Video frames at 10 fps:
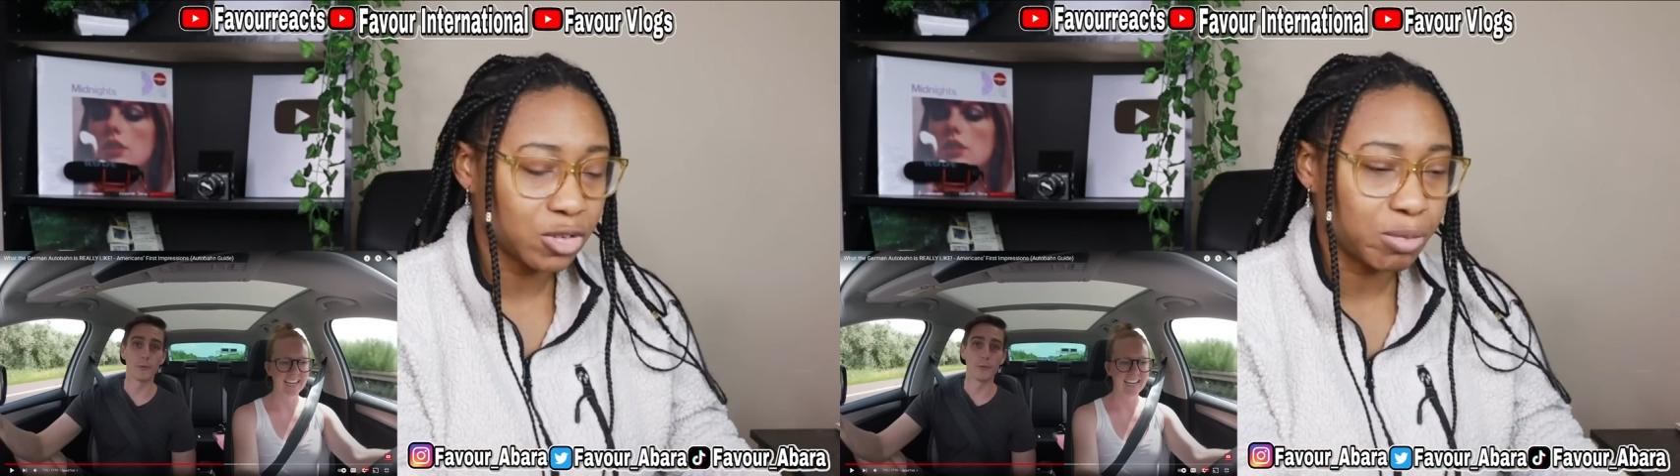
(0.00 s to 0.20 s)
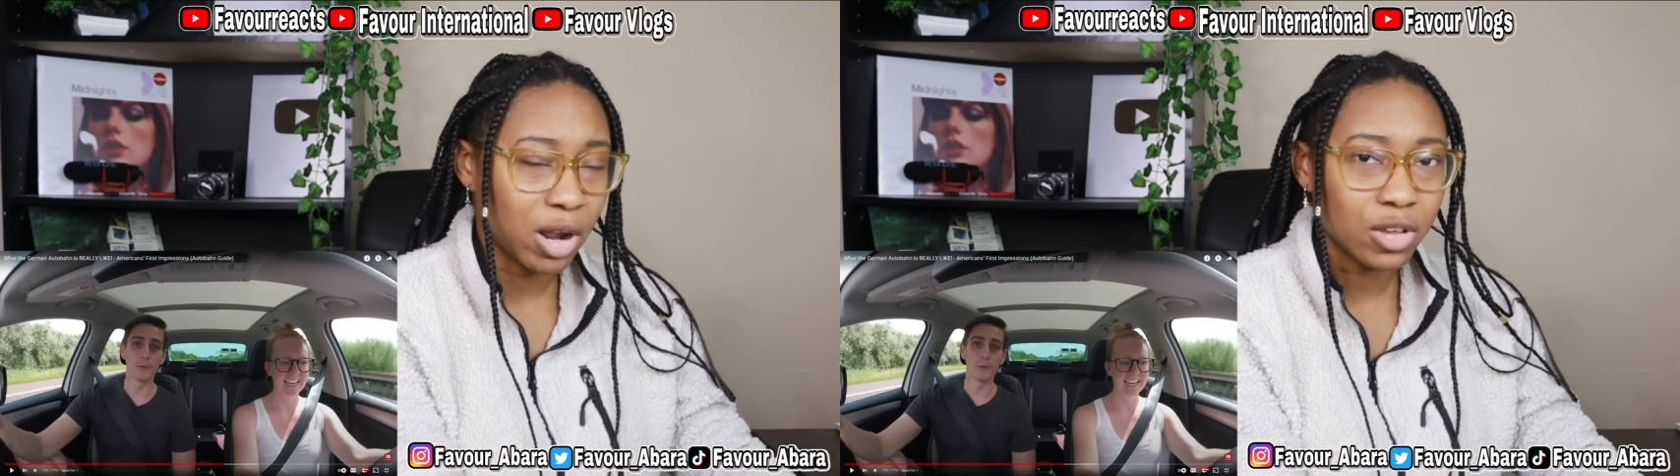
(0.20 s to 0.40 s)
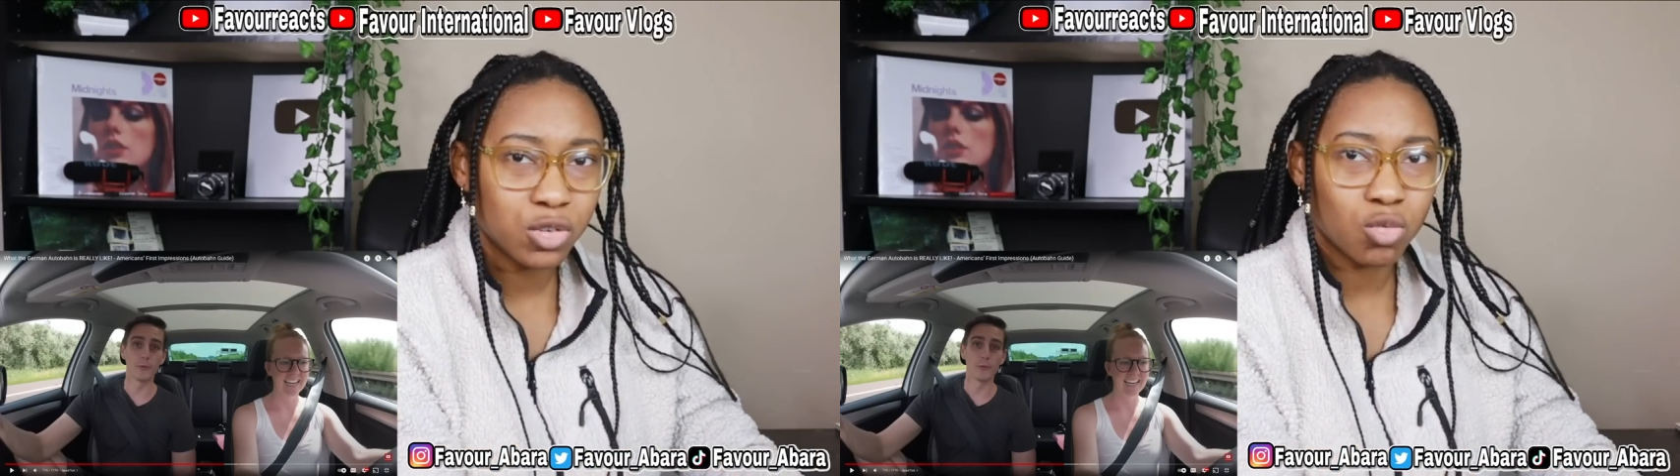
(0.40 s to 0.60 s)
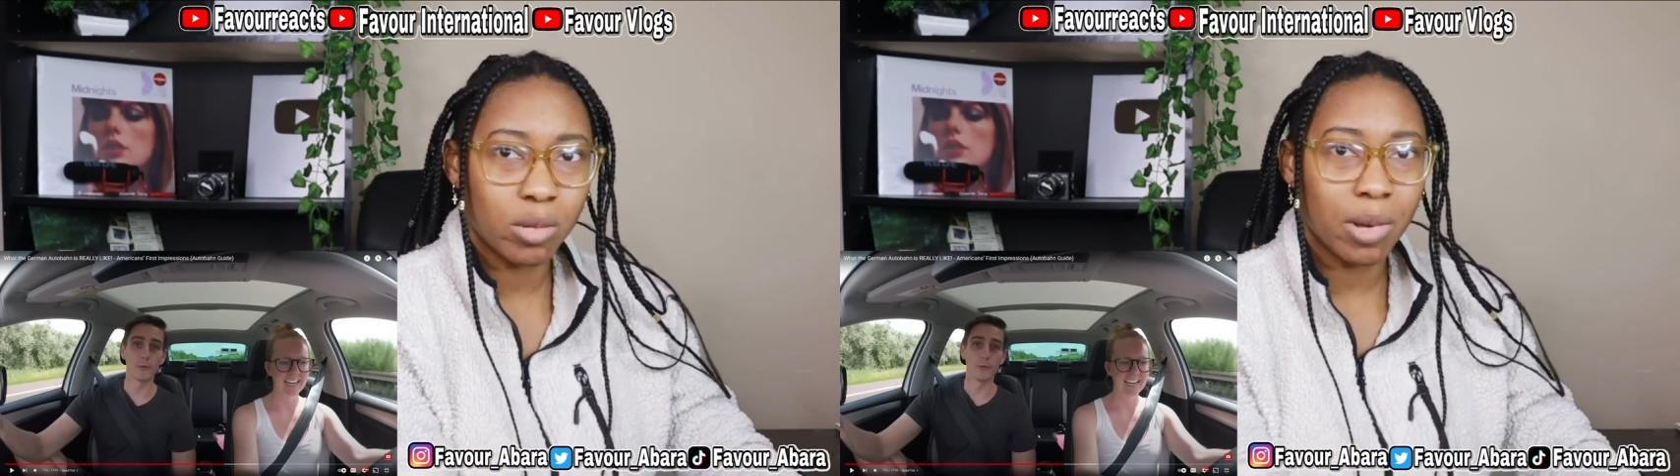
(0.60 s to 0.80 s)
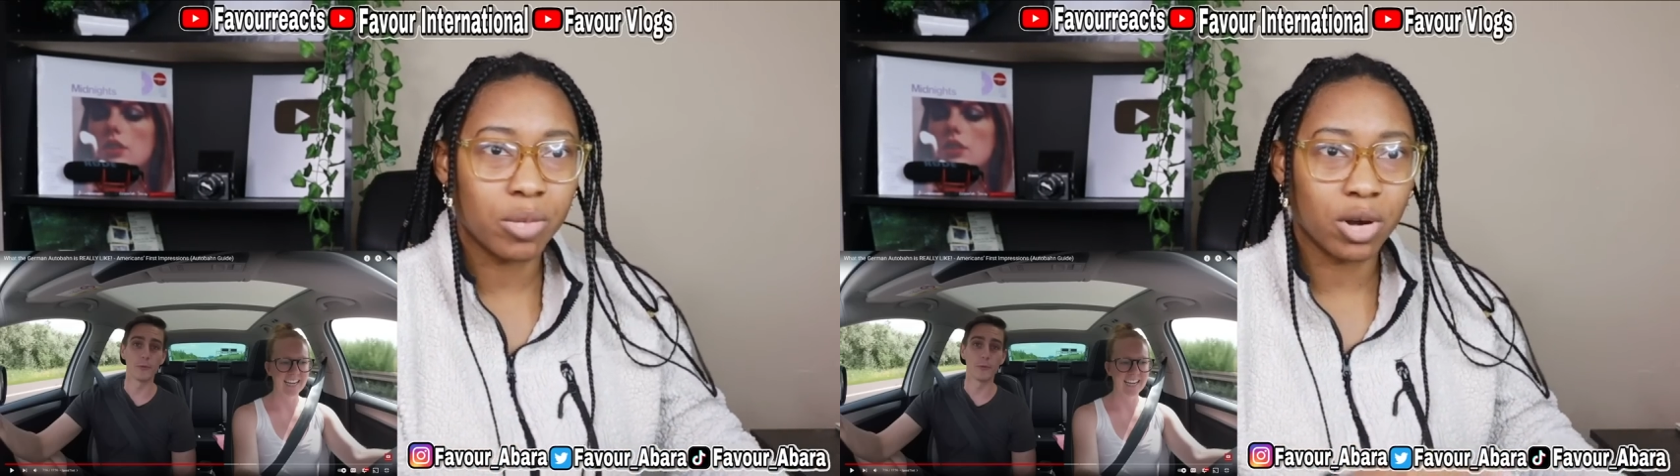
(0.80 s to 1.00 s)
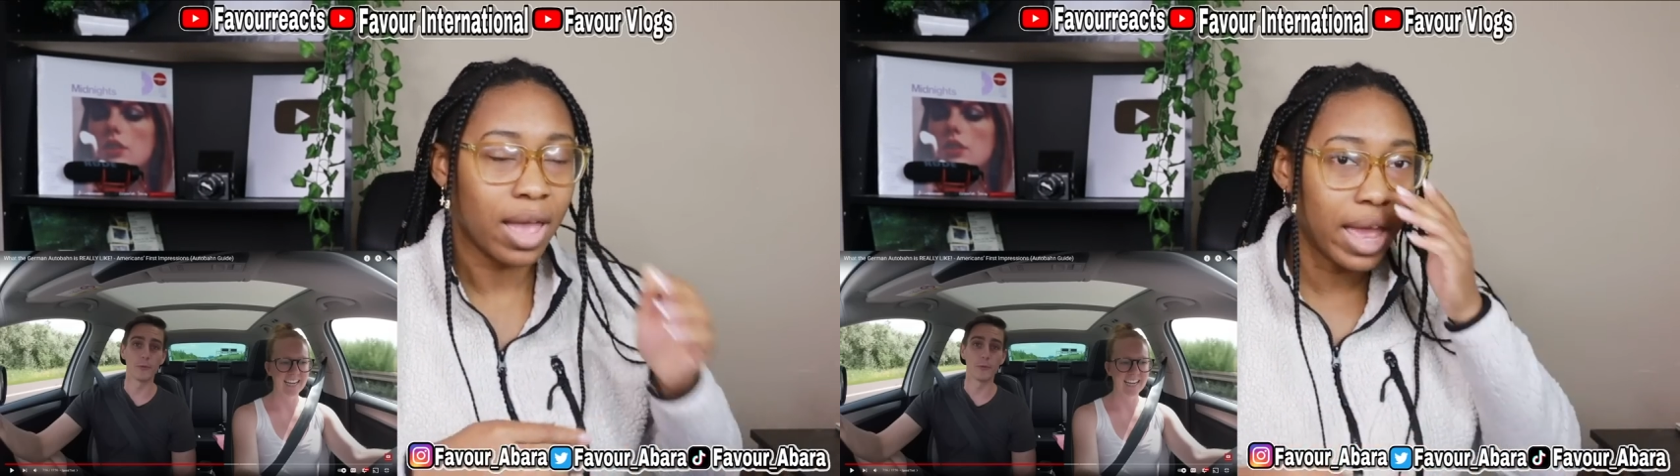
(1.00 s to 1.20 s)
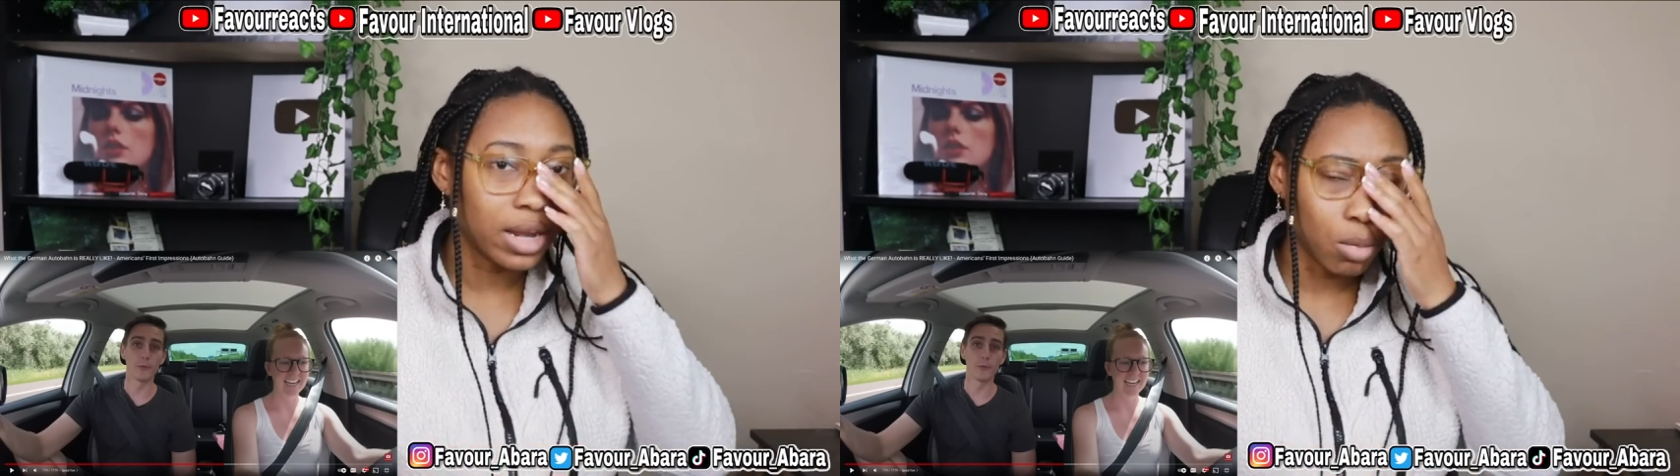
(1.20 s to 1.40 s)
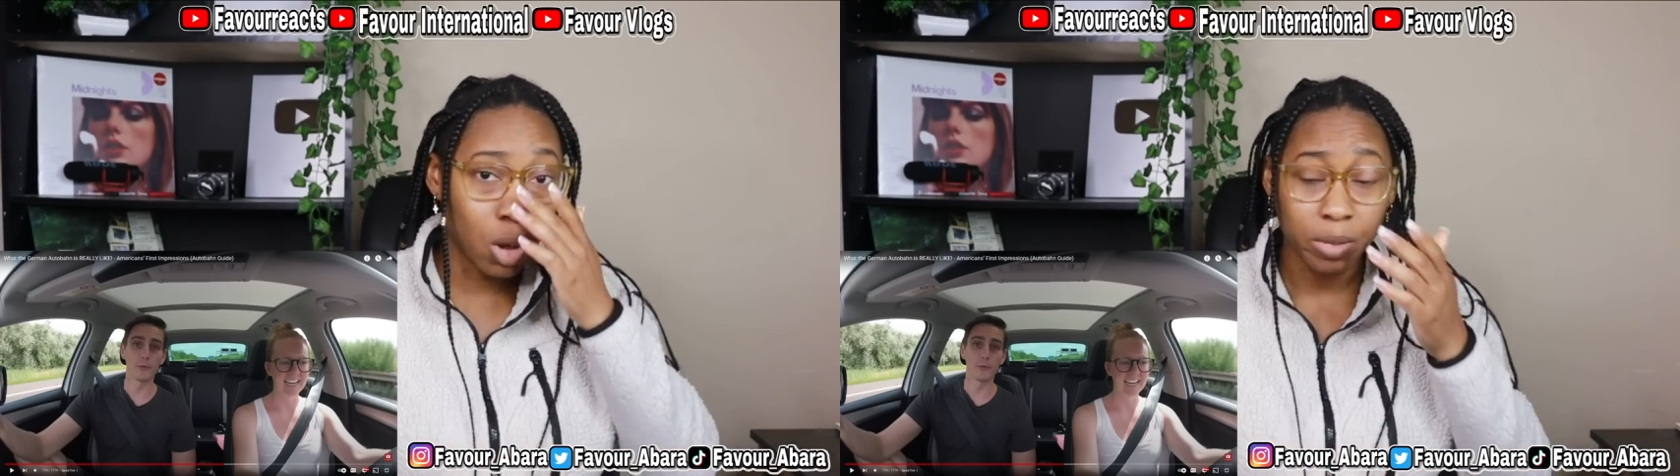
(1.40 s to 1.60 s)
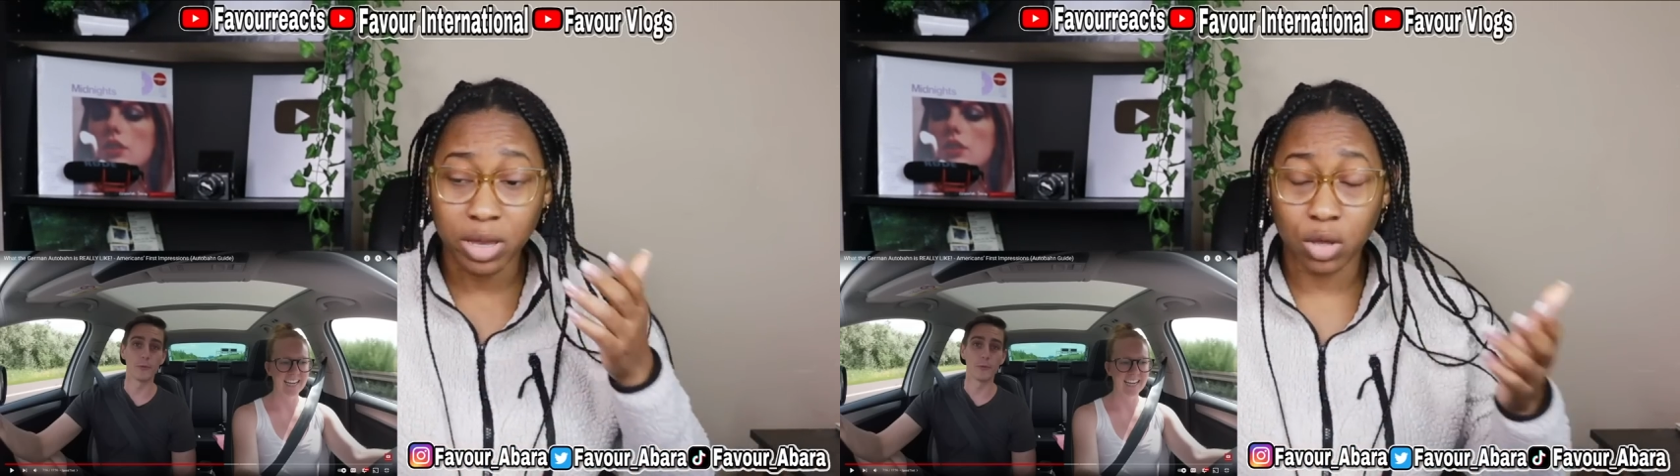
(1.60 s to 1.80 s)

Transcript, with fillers: but also remember any moment